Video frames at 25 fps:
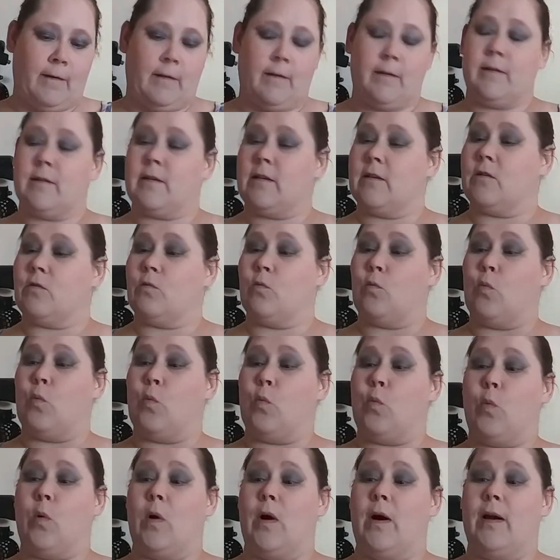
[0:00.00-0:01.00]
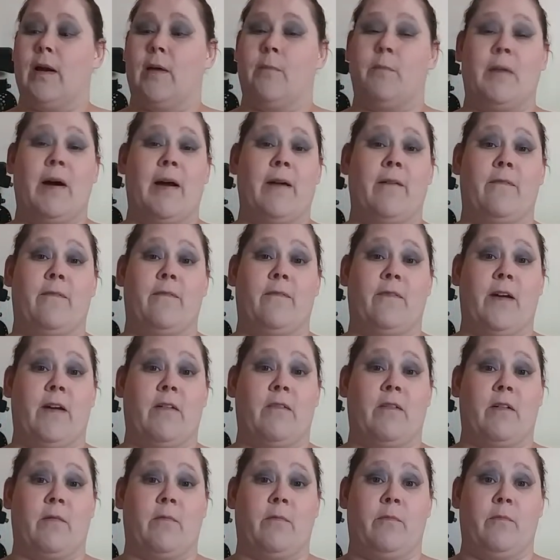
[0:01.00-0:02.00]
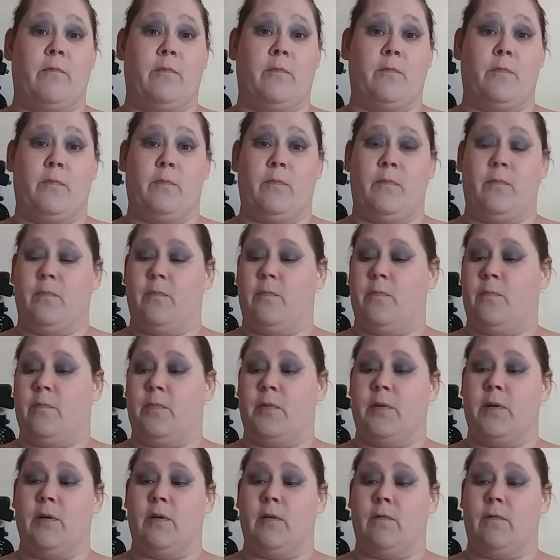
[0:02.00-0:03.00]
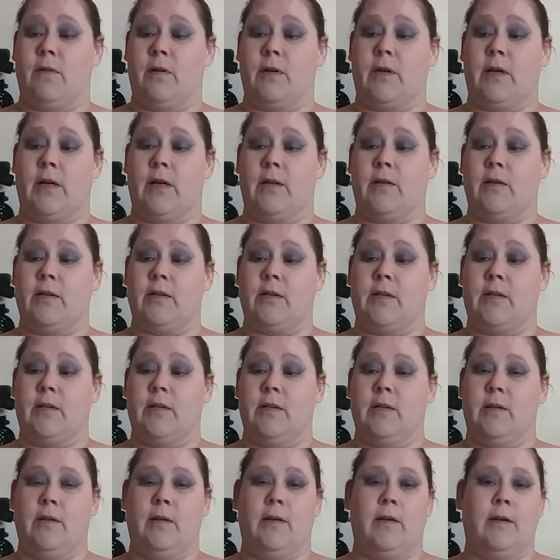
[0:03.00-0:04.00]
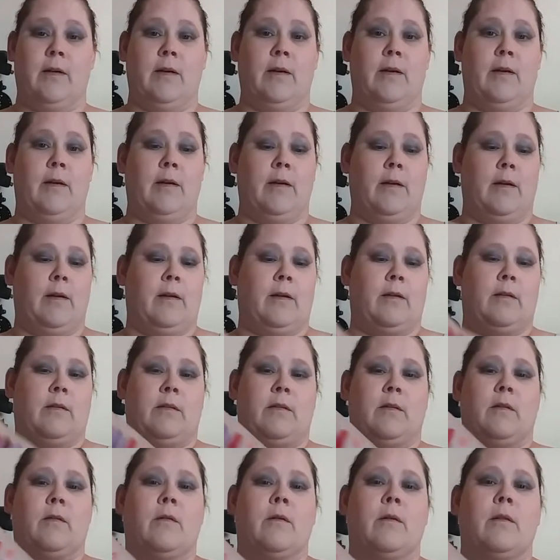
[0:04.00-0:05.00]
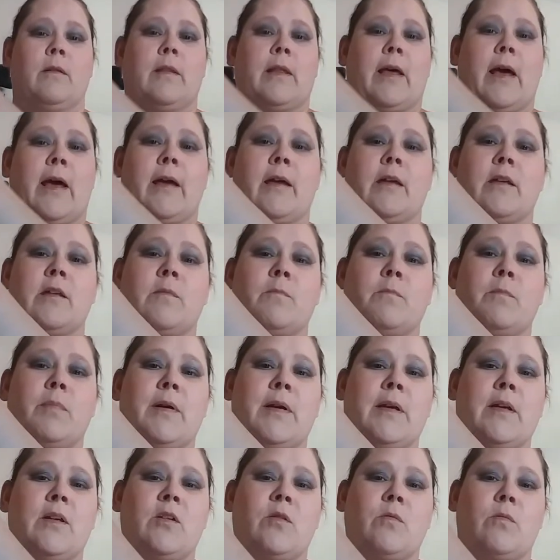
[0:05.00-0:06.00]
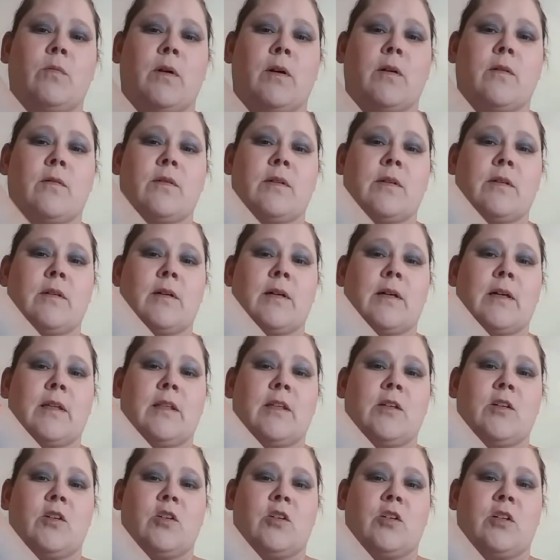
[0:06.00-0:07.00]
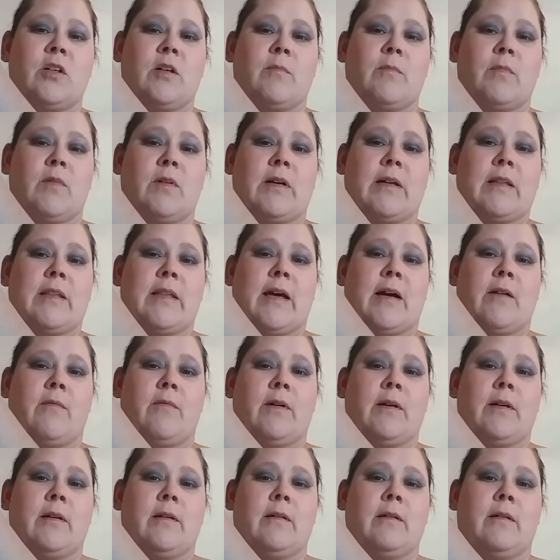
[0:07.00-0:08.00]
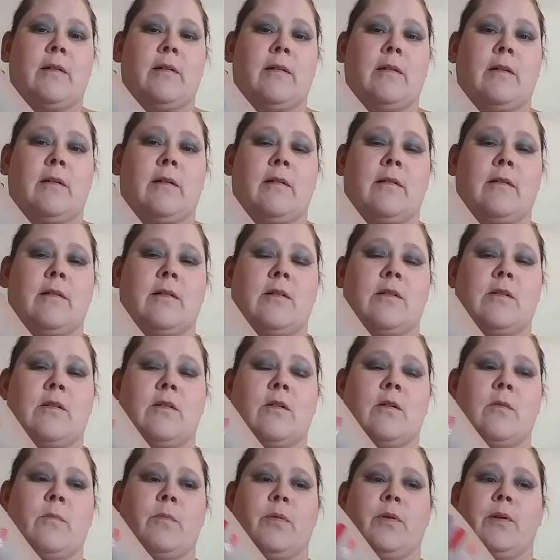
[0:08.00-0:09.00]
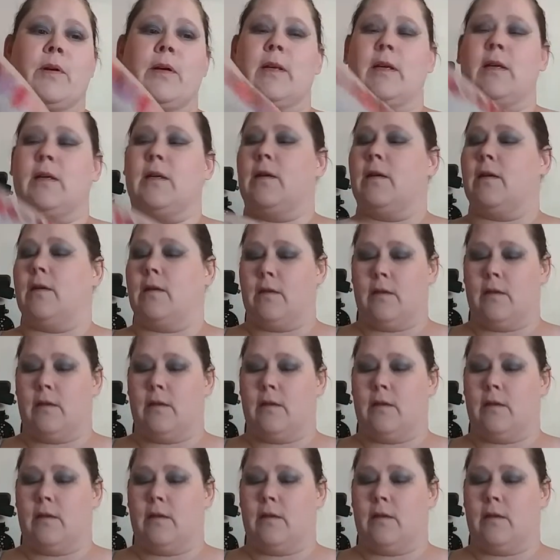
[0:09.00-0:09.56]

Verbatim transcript: This is one of my favorite beautiful colors. So that is Peach Rose. Look at the shimmer in that one. So pretty.